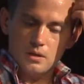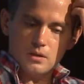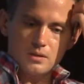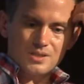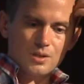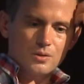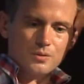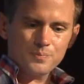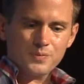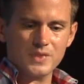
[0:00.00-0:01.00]
So
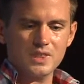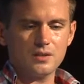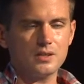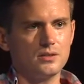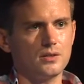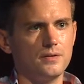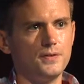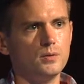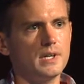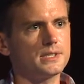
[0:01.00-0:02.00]
there are a
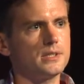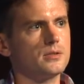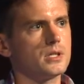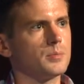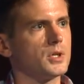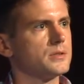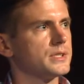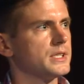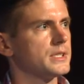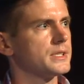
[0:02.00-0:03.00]
few ways that you can approach
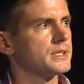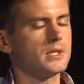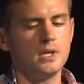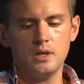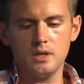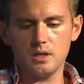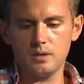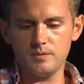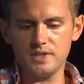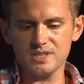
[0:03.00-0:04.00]
this.
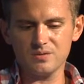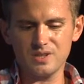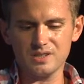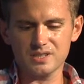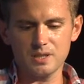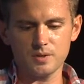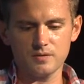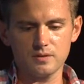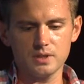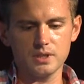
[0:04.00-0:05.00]
This one I'll skip
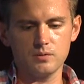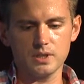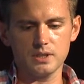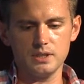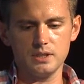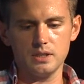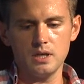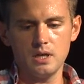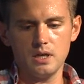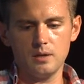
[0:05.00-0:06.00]
over really quickly
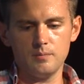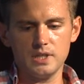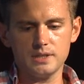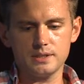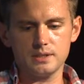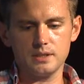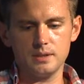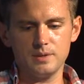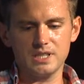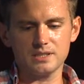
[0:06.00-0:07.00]

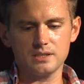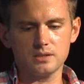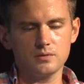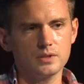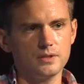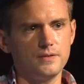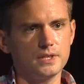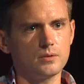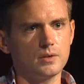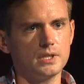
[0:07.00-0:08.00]
because it doesn't really
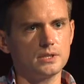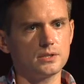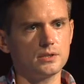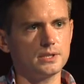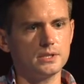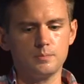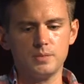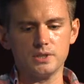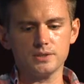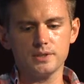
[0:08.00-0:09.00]
fit the way that Circe is
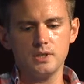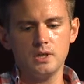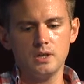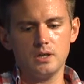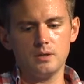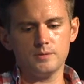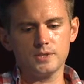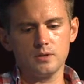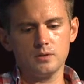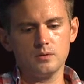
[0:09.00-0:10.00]
built.
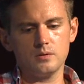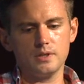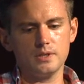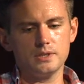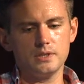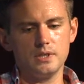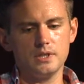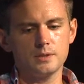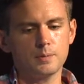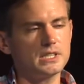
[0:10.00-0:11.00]
So in
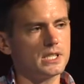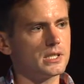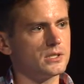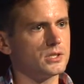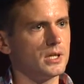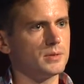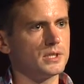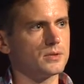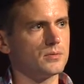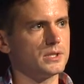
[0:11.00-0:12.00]
SprayJSON
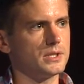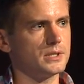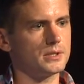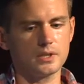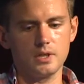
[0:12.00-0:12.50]
Shapeless, which is